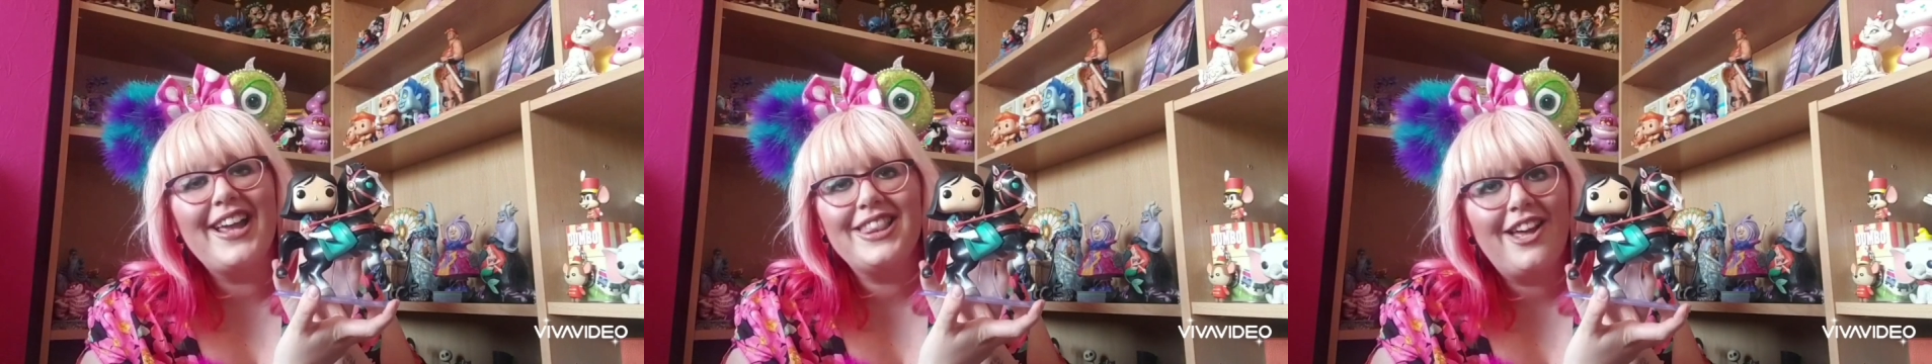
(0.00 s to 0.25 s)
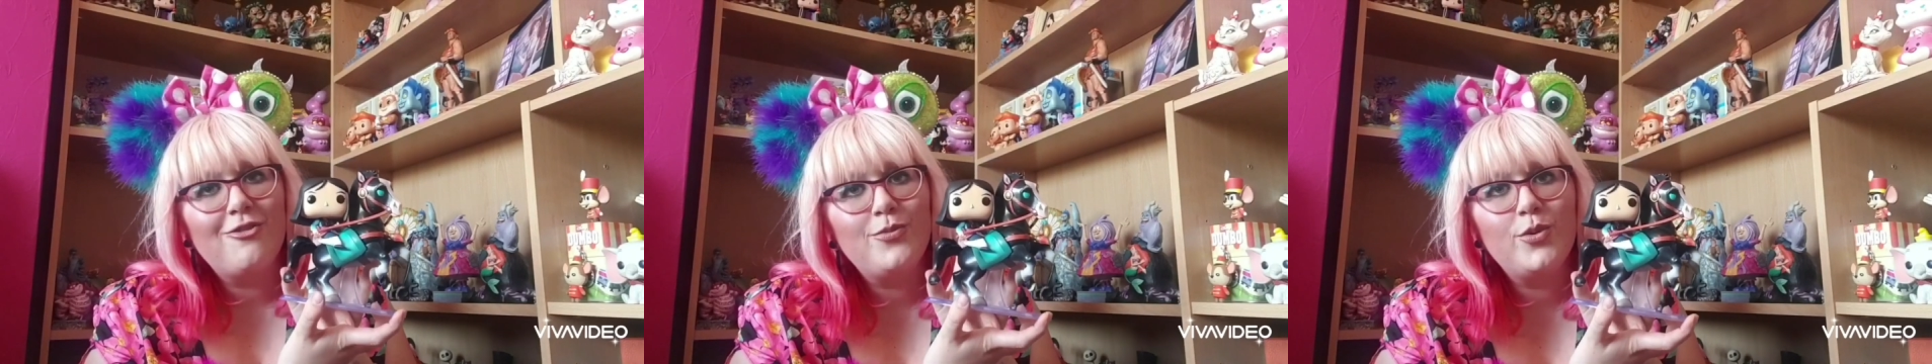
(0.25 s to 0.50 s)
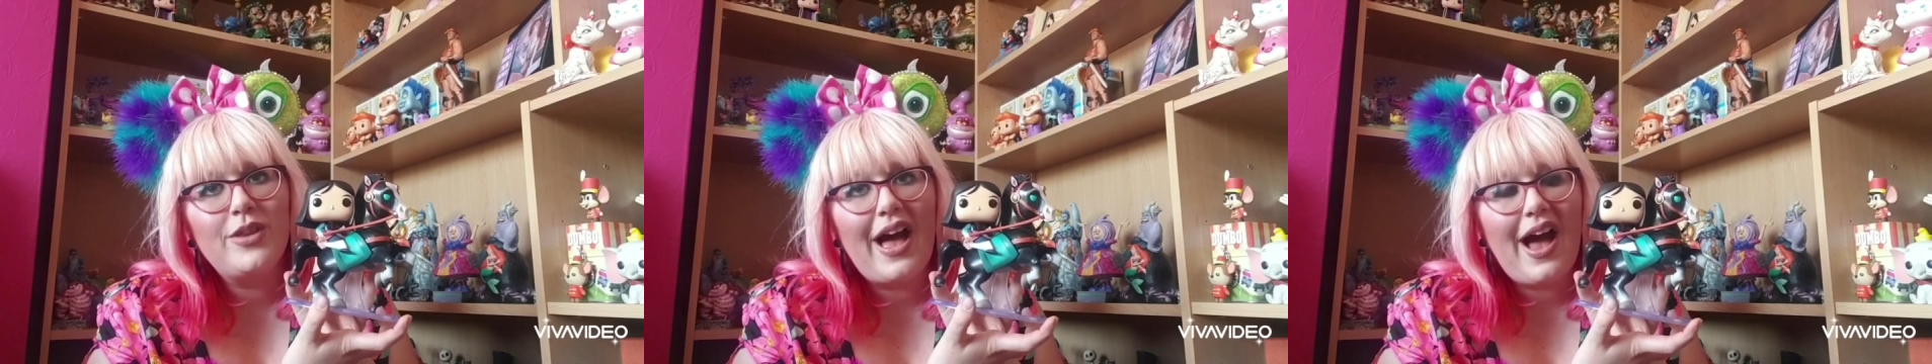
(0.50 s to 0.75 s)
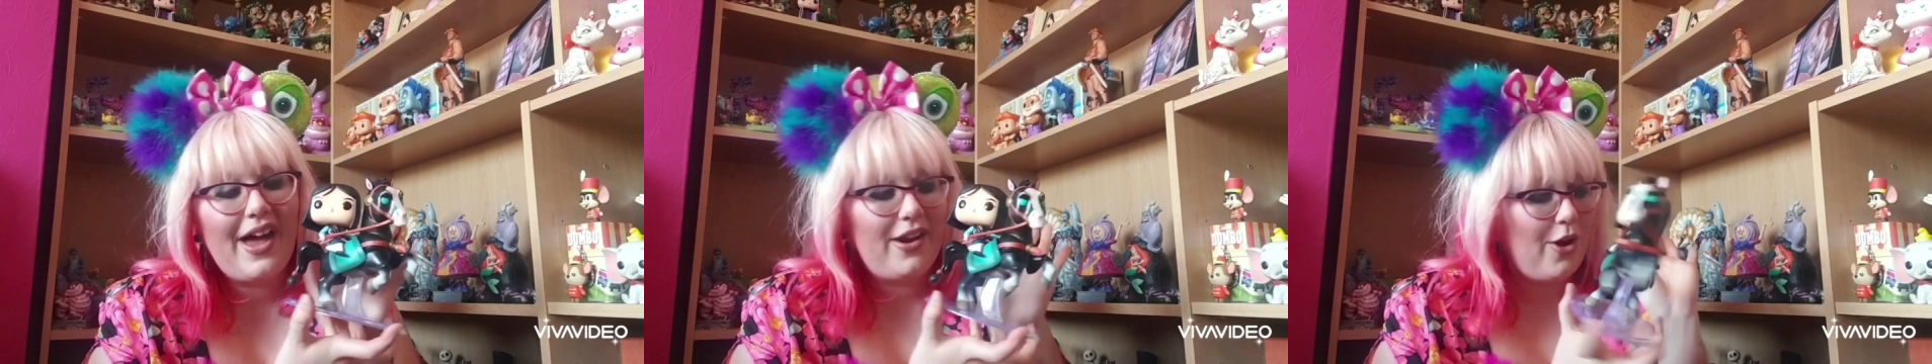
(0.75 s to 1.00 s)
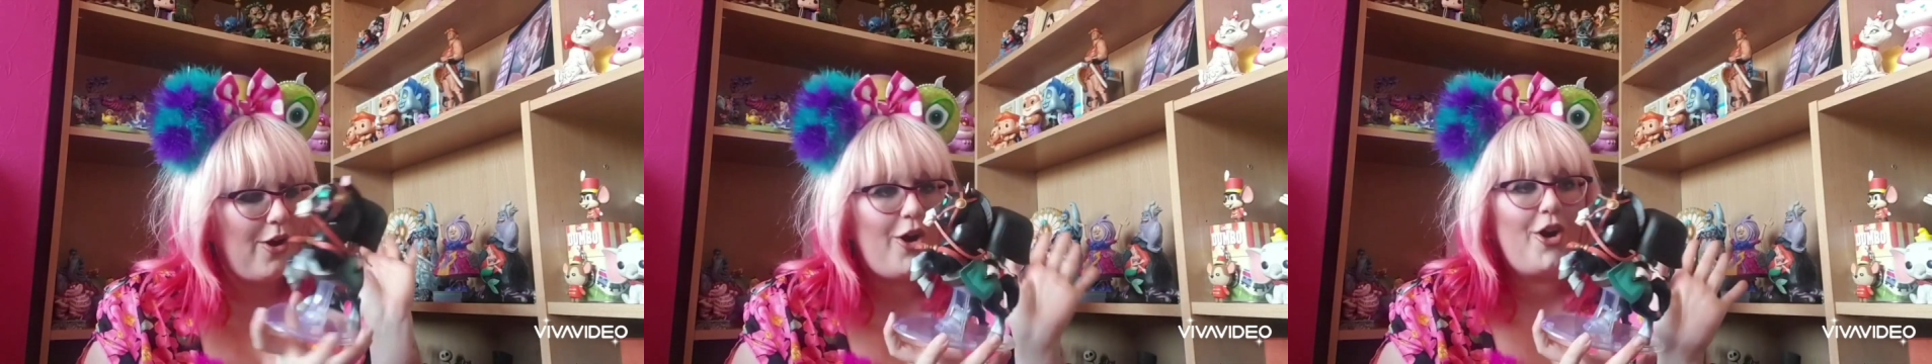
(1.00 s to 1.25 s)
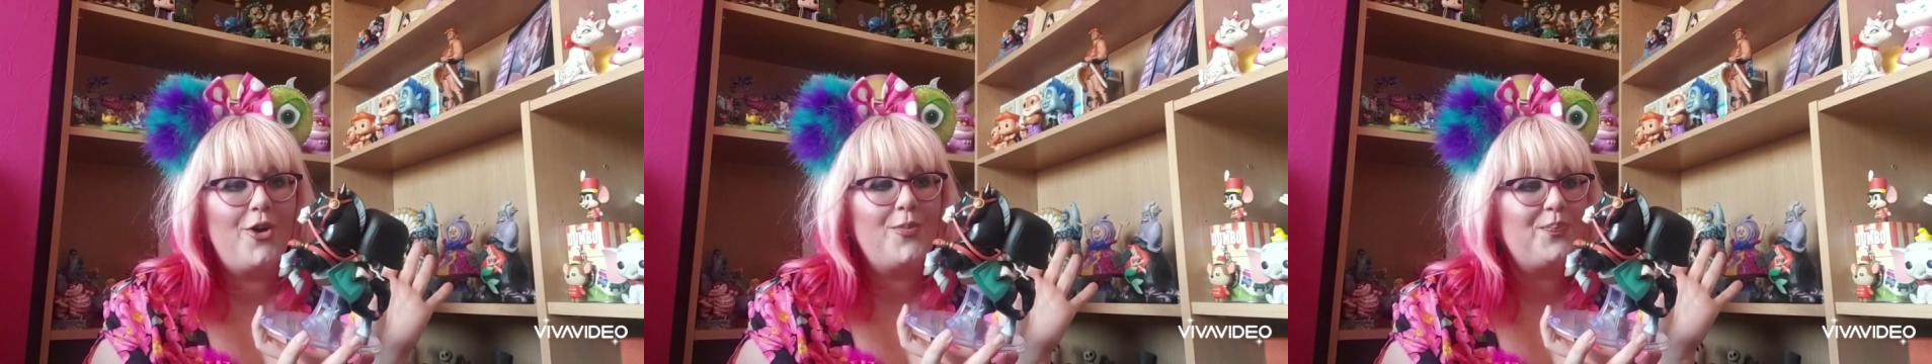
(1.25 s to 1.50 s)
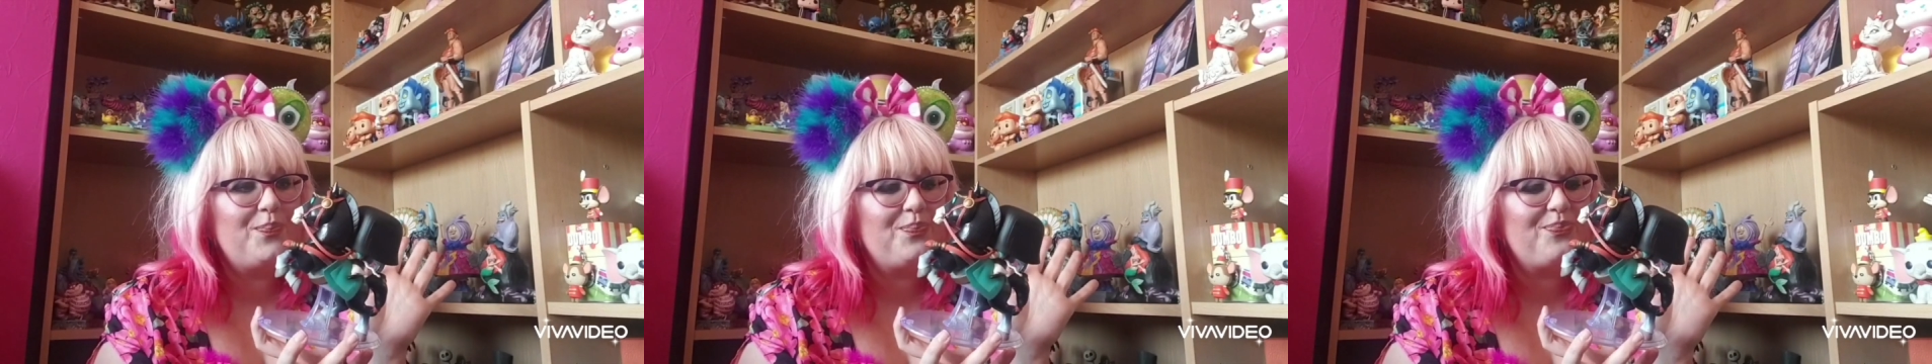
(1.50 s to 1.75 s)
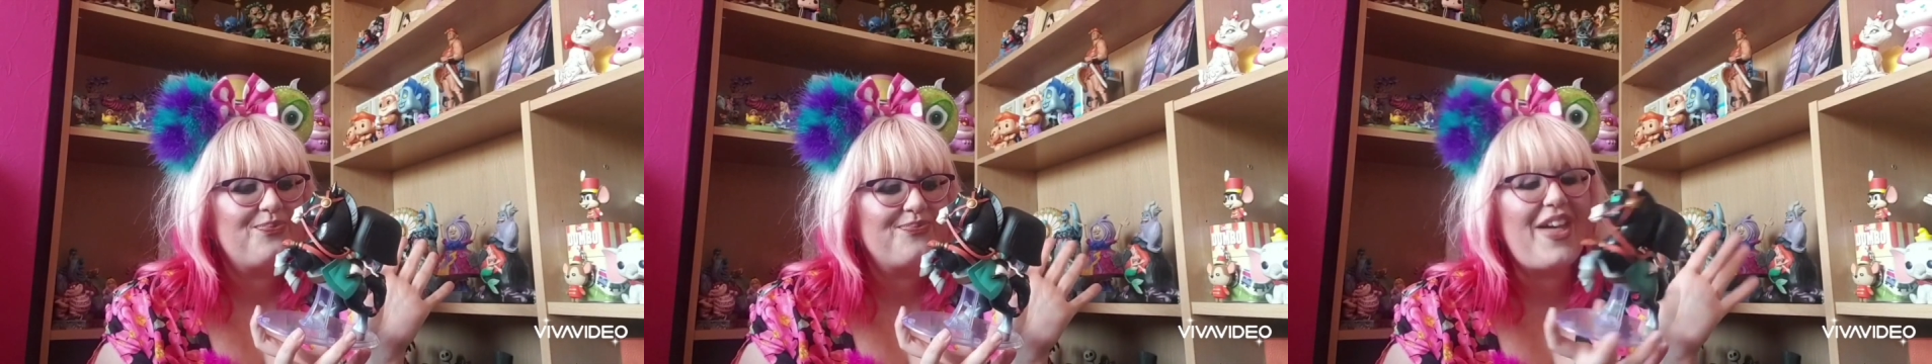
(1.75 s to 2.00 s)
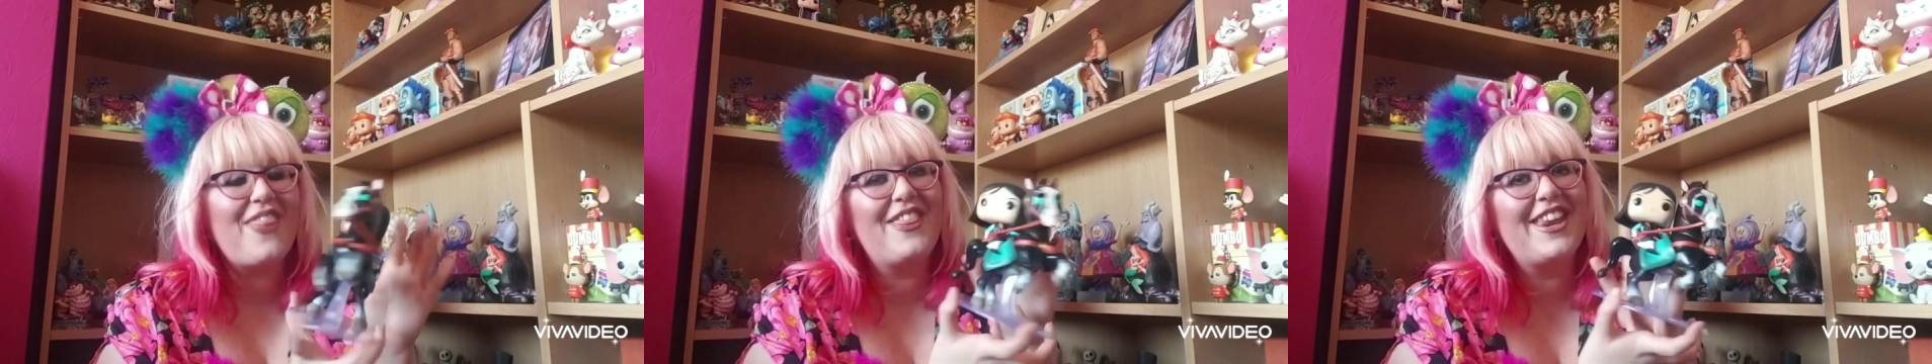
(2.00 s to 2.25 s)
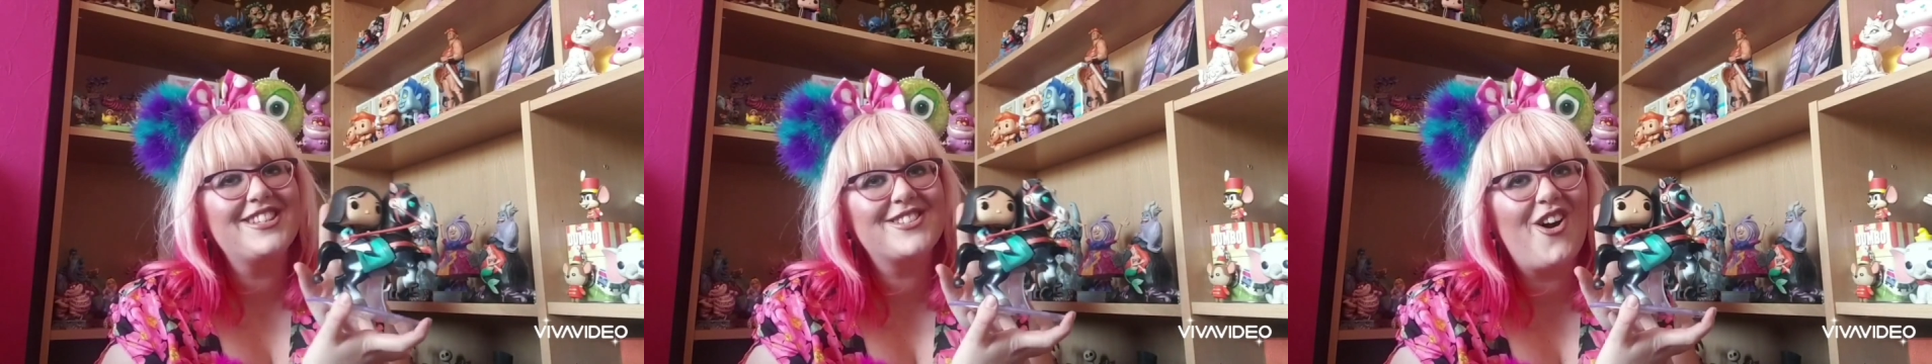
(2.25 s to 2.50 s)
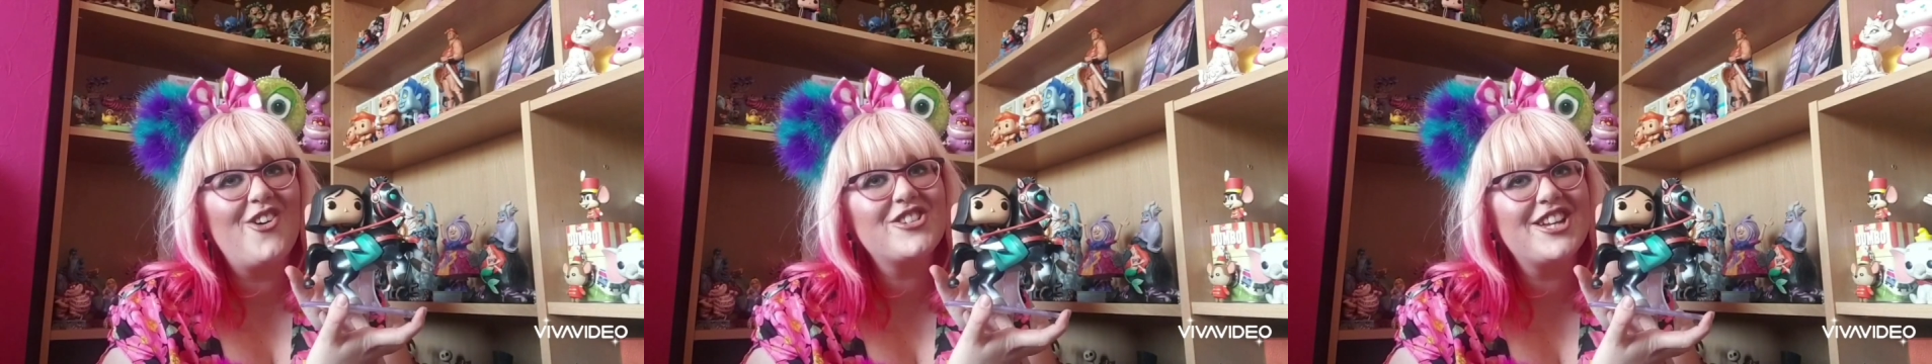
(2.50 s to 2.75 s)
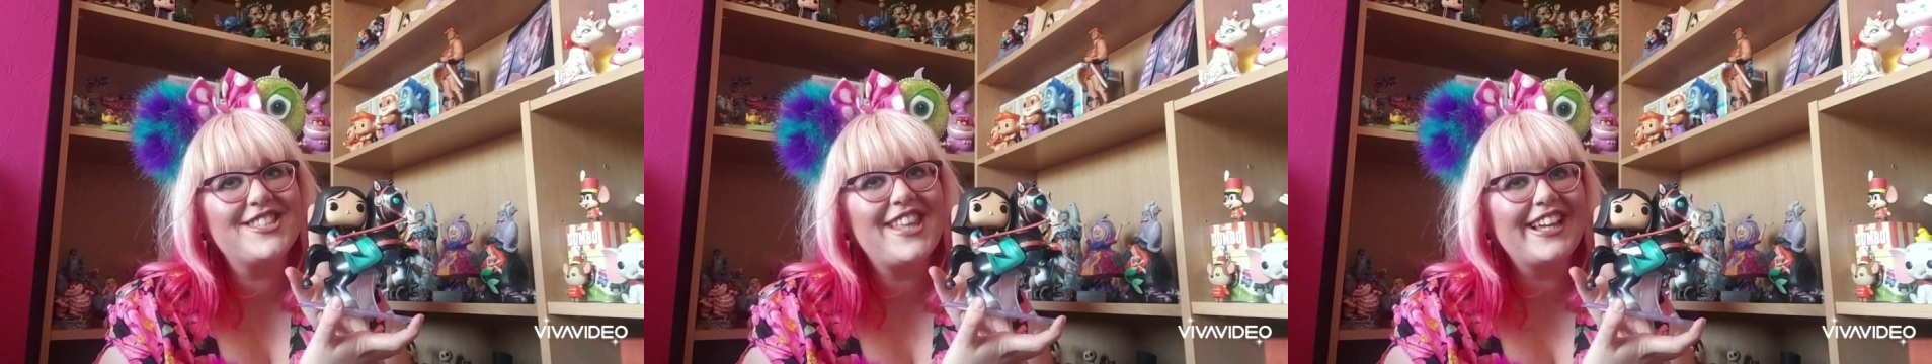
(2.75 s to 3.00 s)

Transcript: I love Mulan. Oh and nostalgia.